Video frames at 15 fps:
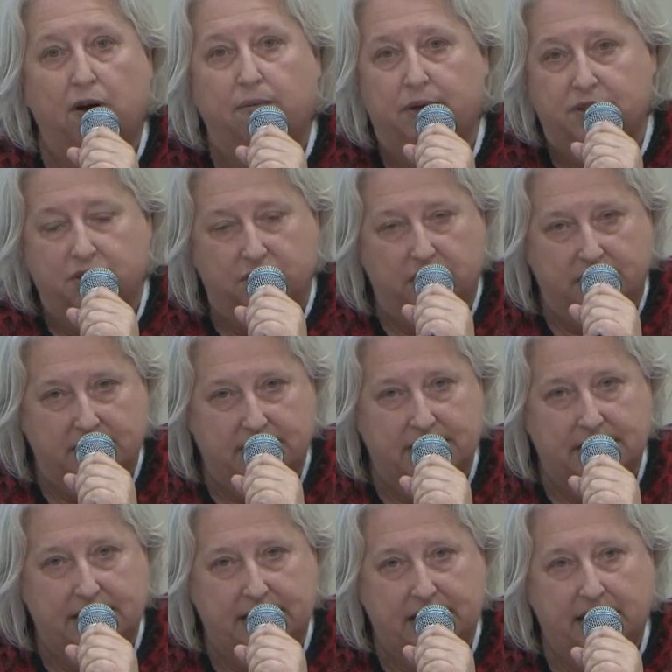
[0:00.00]
a
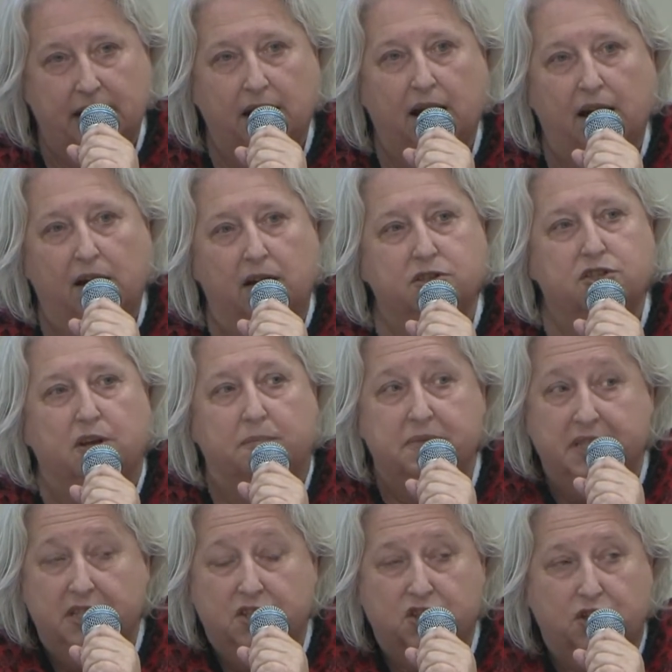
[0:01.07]
redundancy, some
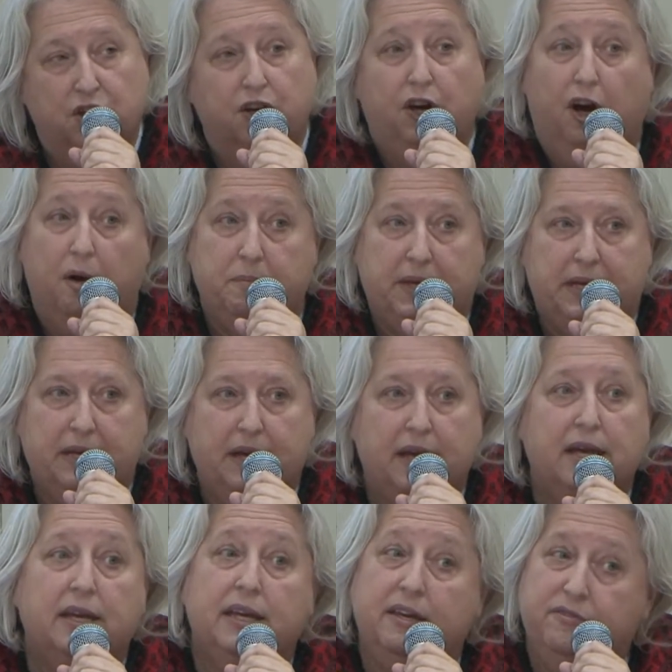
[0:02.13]
teacher coming
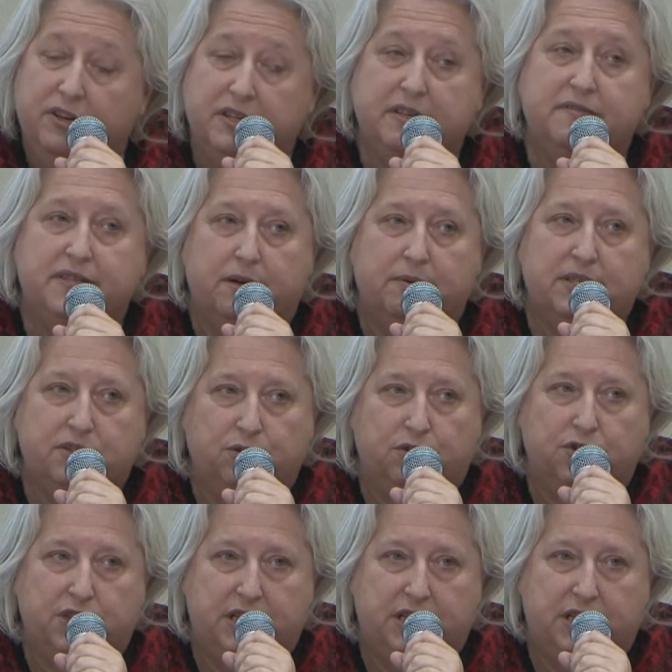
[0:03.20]
even if there is no